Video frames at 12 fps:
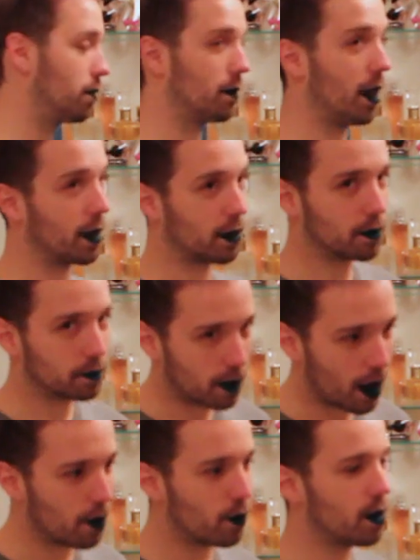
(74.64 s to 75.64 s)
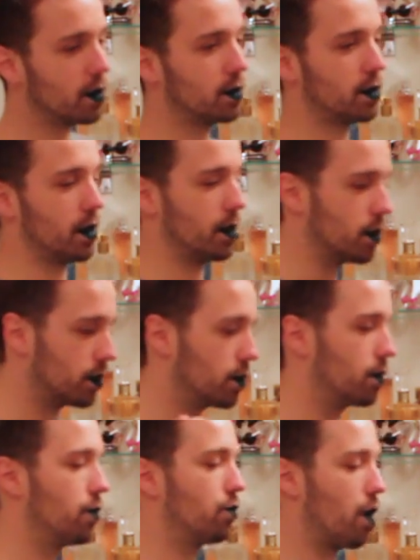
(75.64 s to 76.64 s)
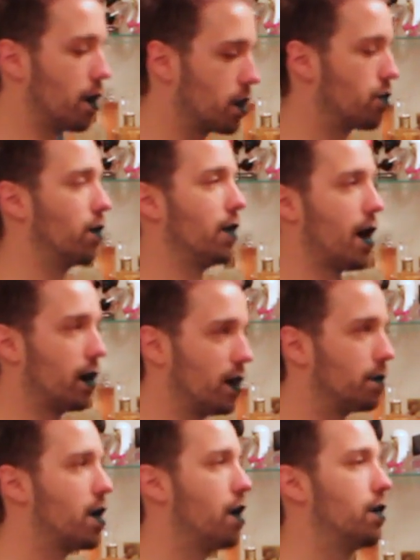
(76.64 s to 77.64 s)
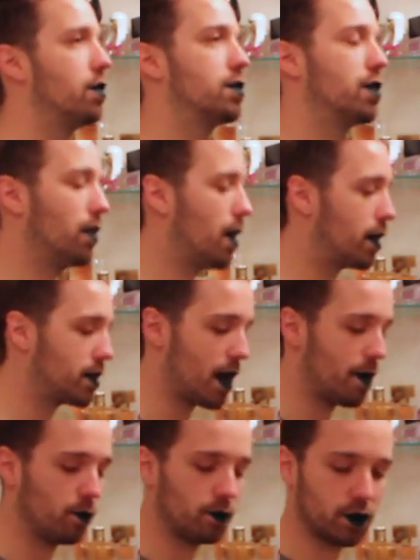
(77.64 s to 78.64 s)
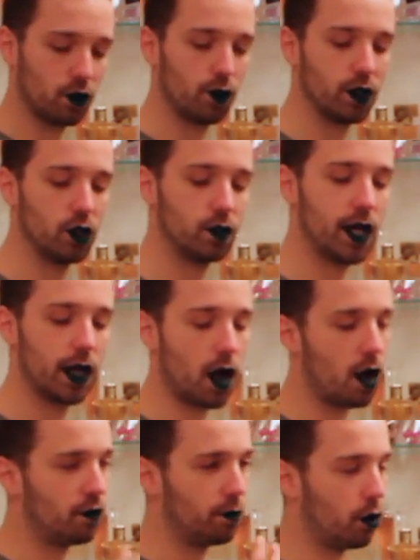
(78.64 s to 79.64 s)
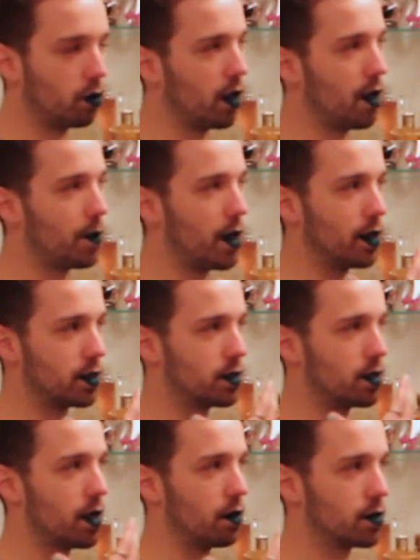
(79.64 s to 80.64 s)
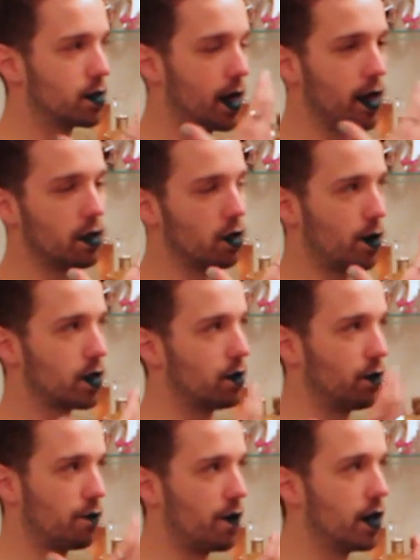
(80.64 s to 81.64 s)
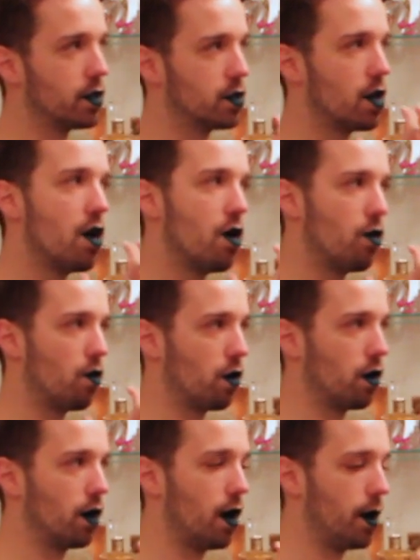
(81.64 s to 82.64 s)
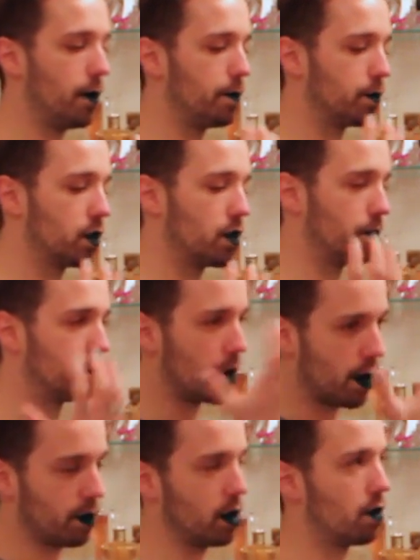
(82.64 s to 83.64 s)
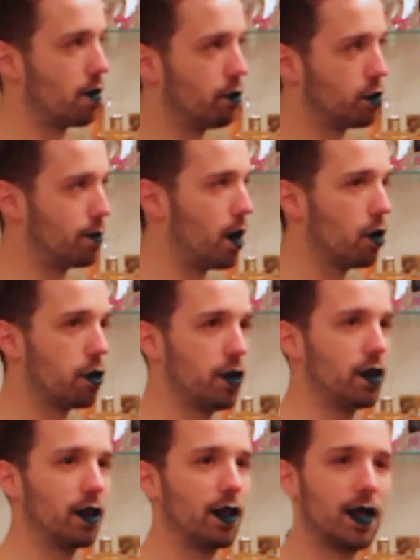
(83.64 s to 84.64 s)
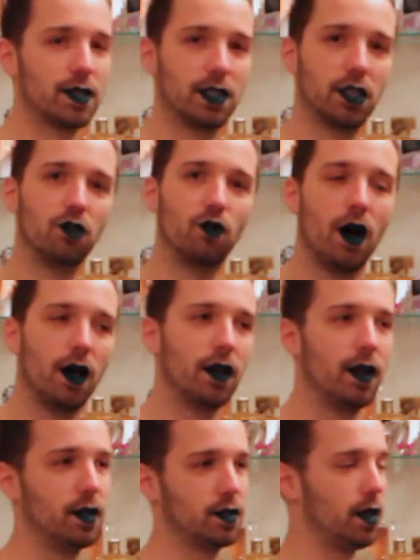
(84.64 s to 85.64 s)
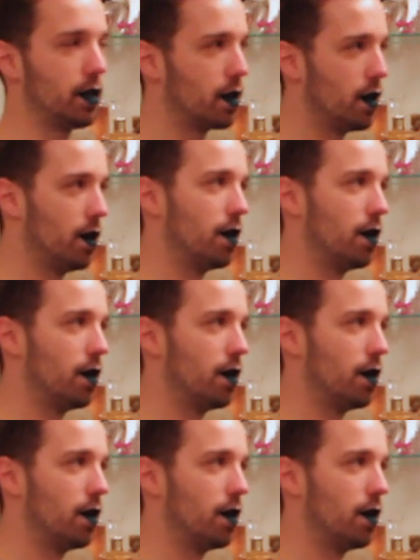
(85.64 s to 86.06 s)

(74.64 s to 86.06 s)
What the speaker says: like I was and running through a lot of lip colors. A lot of times when you take off a bold lip, it'll stain the rest of your face or the area around your mouth, and the last thing you want is like